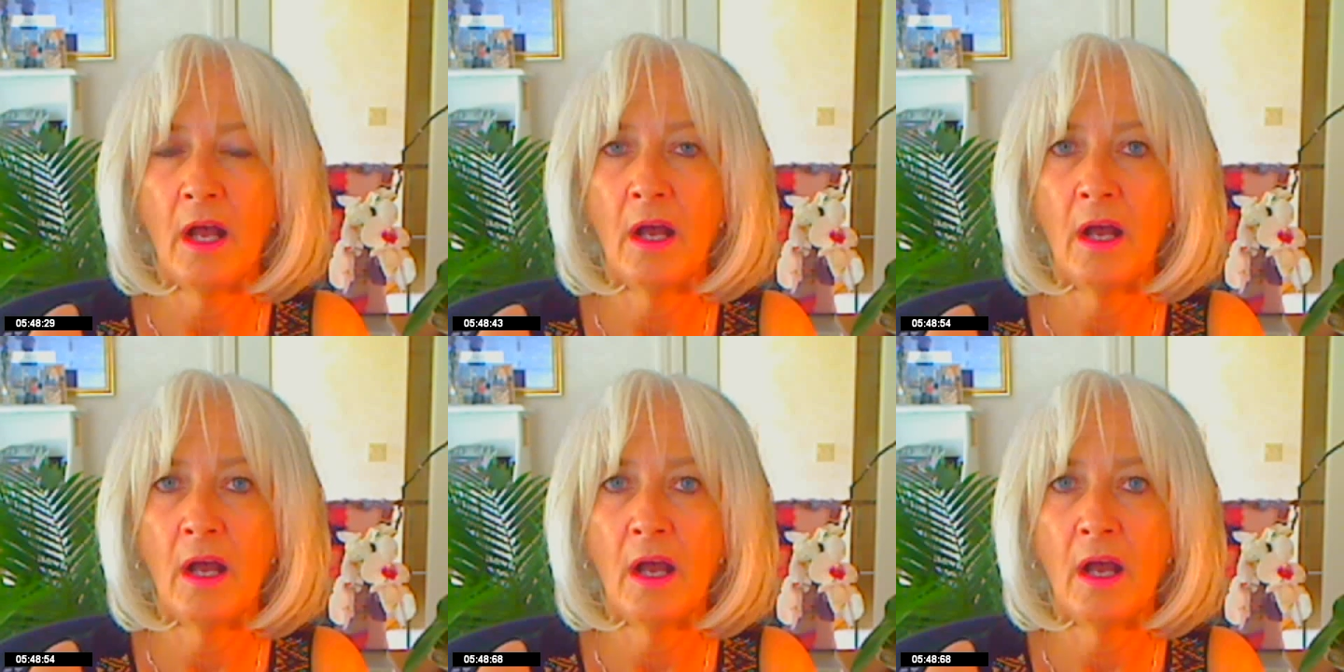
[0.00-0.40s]

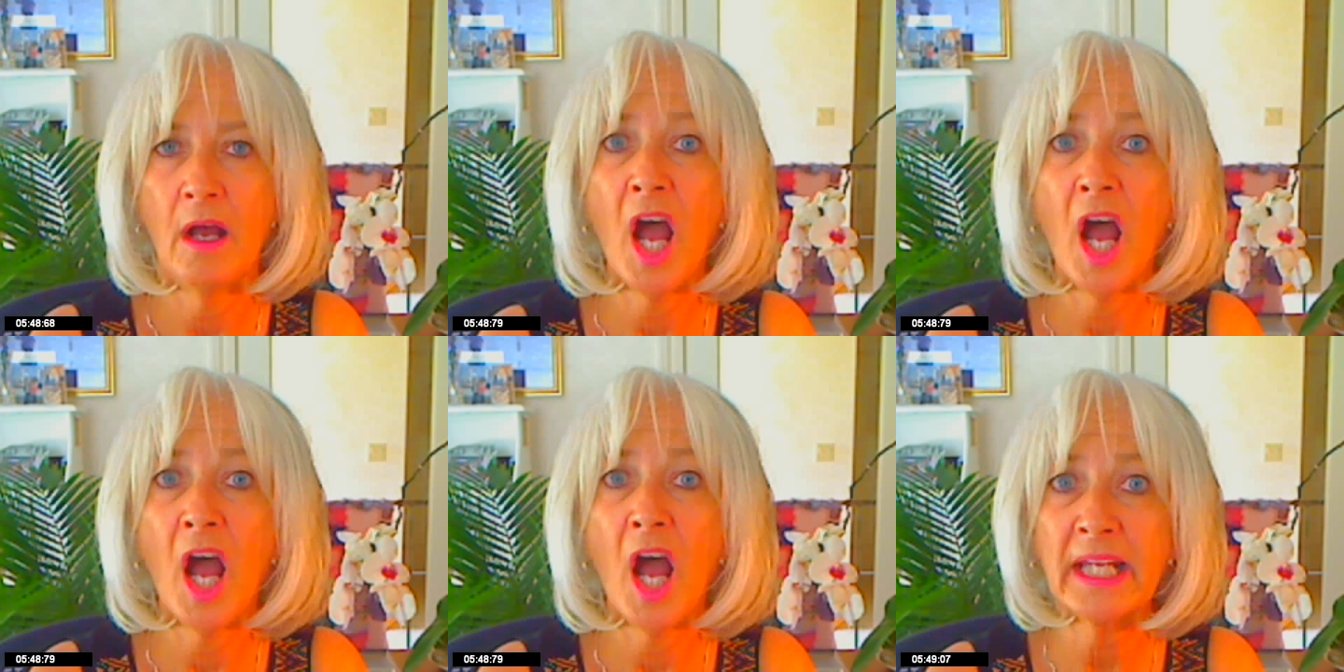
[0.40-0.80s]

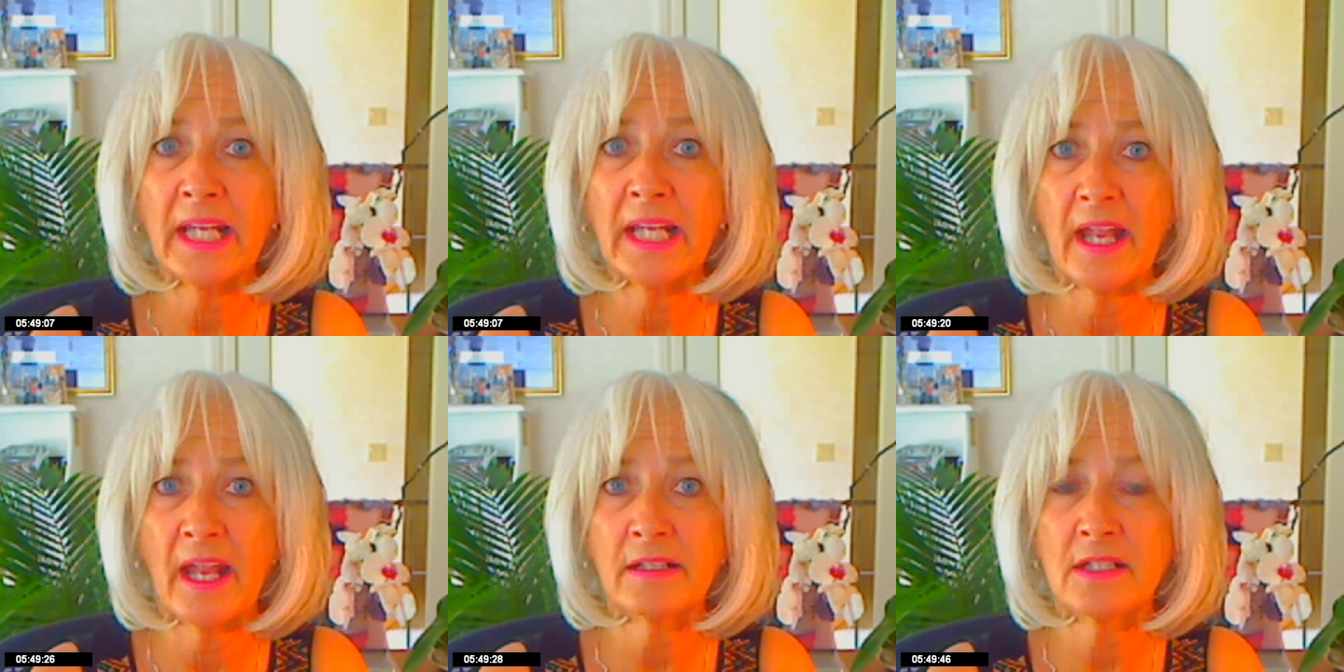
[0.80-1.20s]
I
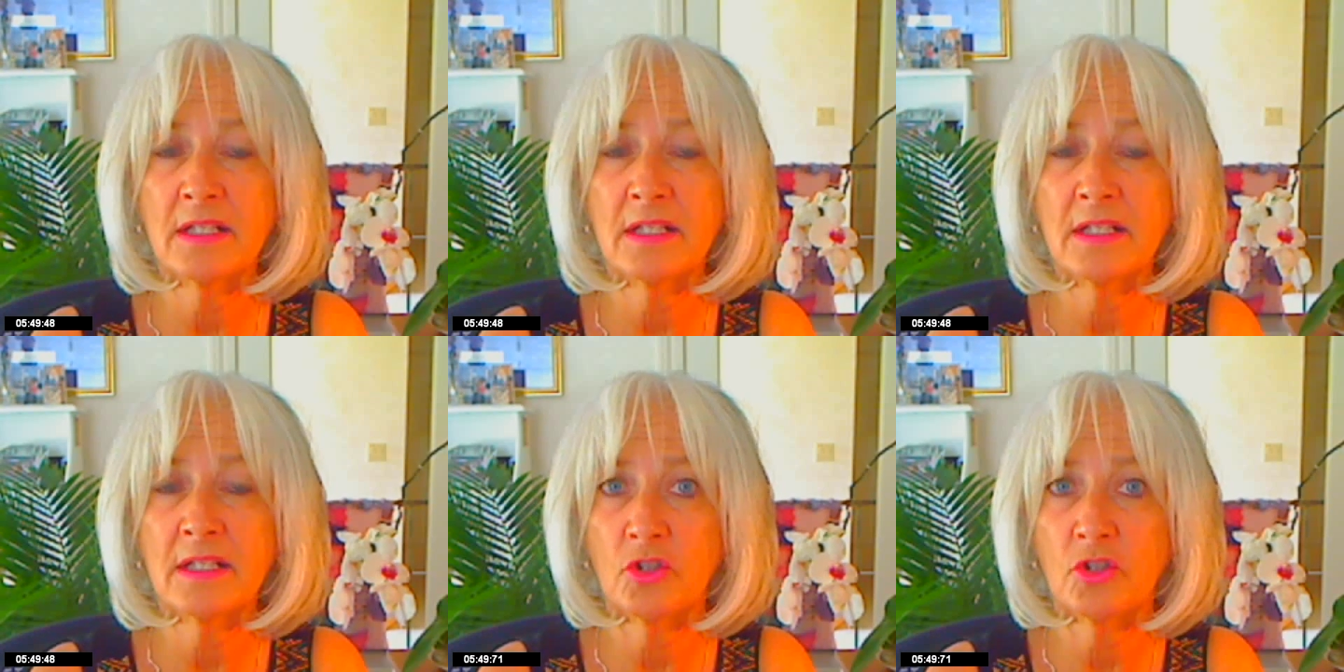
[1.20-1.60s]

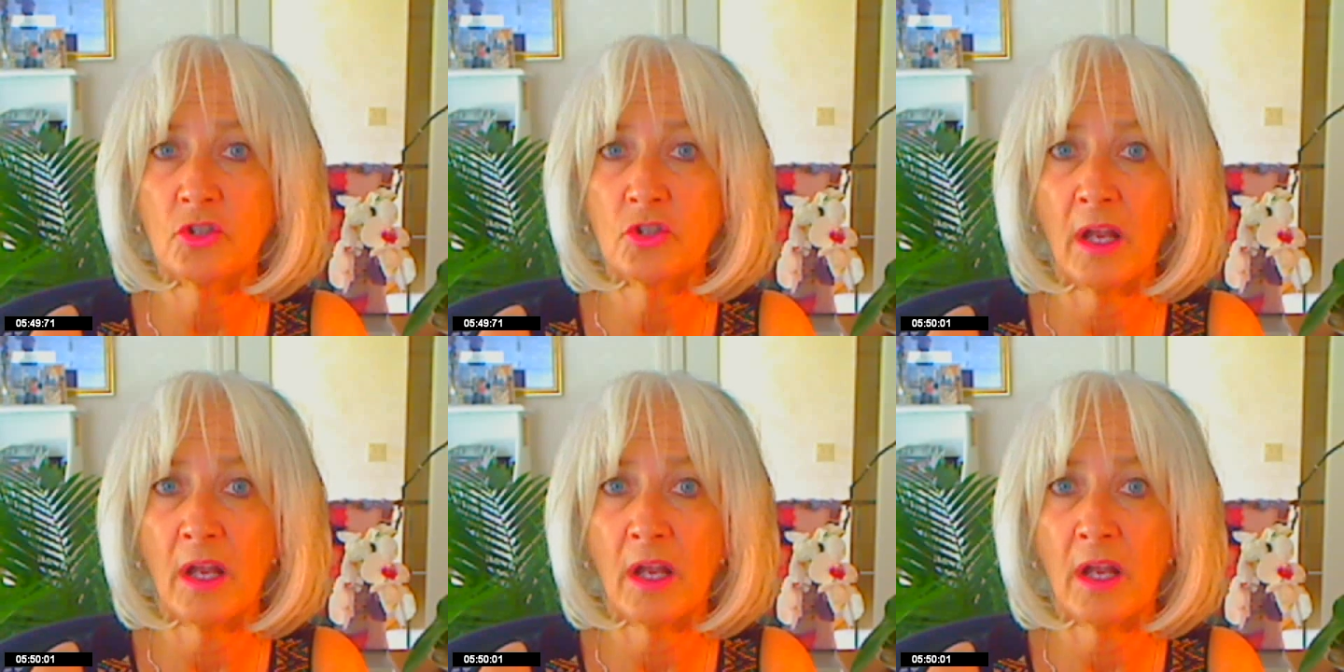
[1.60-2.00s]
connect,
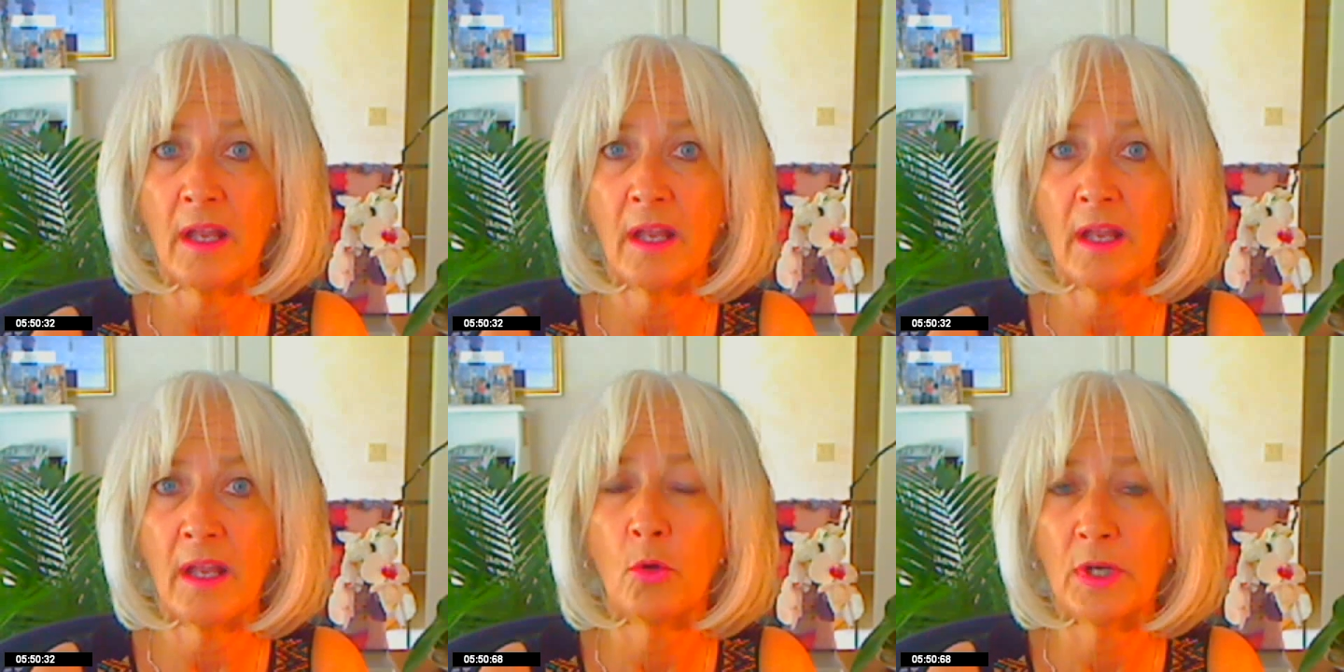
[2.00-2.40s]

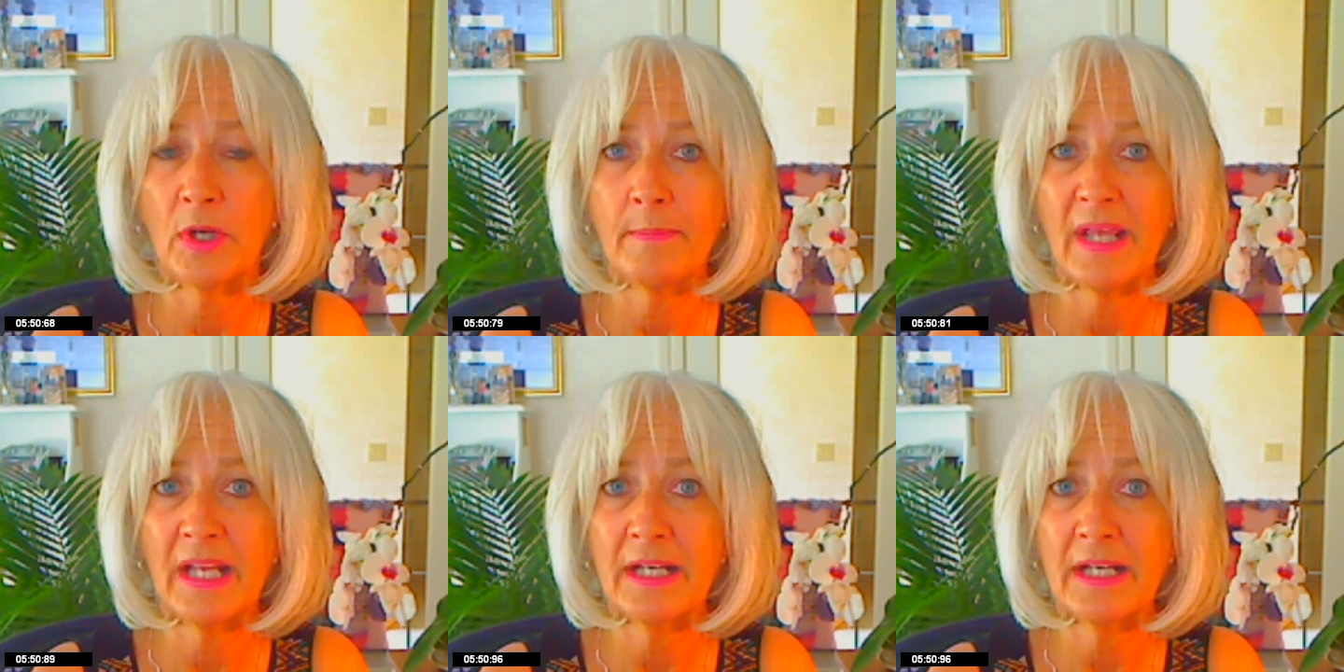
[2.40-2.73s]
I go into